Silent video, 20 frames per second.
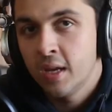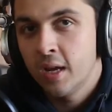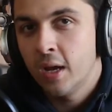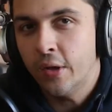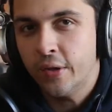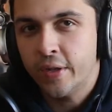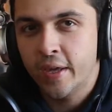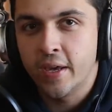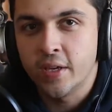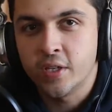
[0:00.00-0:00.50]

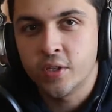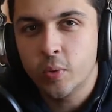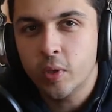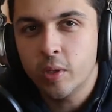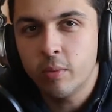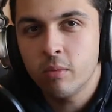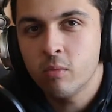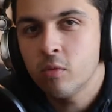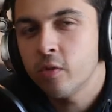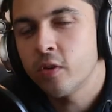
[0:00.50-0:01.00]
Okay, so we're
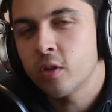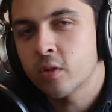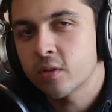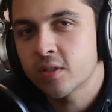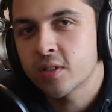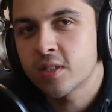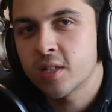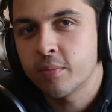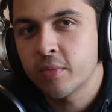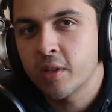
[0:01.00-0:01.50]
going to be moving on
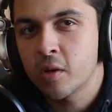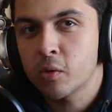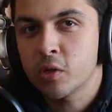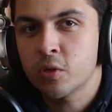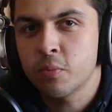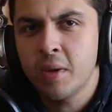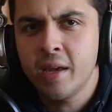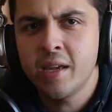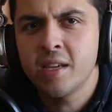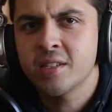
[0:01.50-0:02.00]
to something
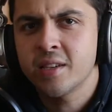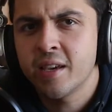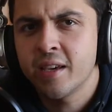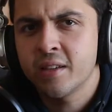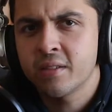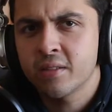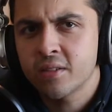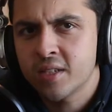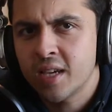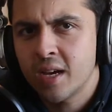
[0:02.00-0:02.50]
which may
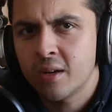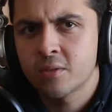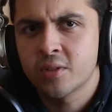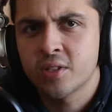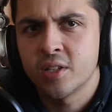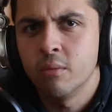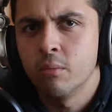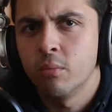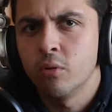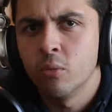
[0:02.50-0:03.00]
sound
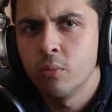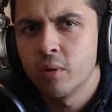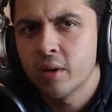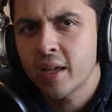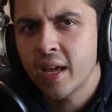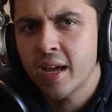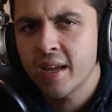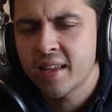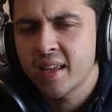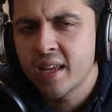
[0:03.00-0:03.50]
simple but
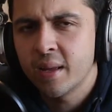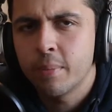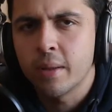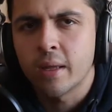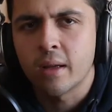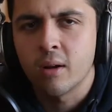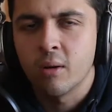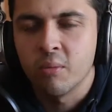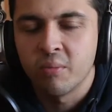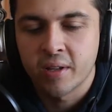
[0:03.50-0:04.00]
can get a
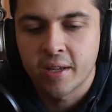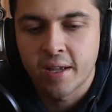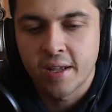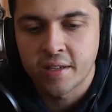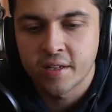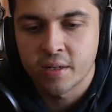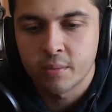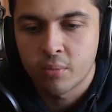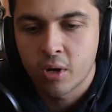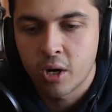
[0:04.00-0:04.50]
bit
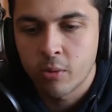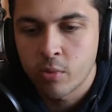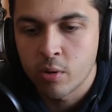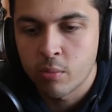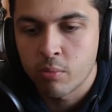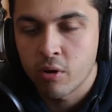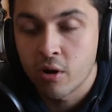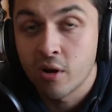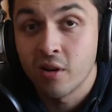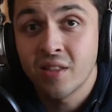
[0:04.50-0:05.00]
complicated in Premiere
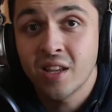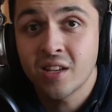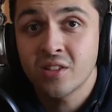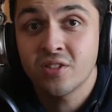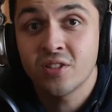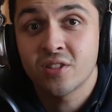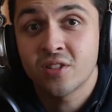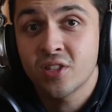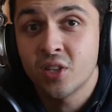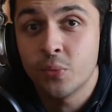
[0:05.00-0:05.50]
Pro, and
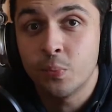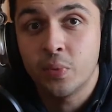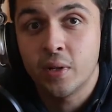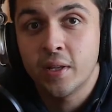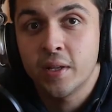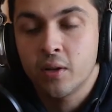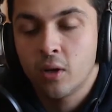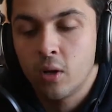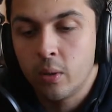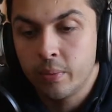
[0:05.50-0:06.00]
that's just
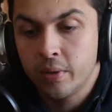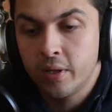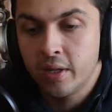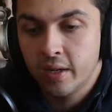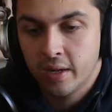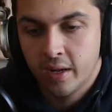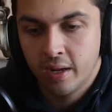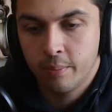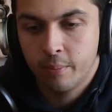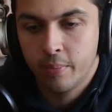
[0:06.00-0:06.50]
simply
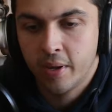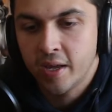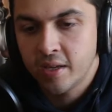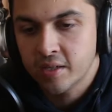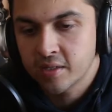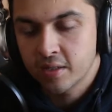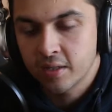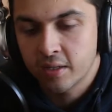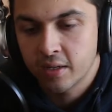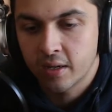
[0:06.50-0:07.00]
copying and
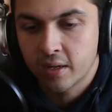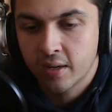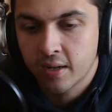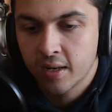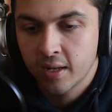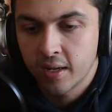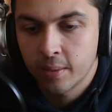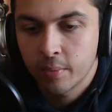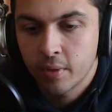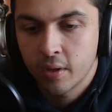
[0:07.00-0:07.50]
pasting a
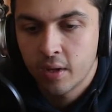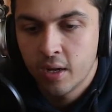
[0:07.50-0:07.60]
clip.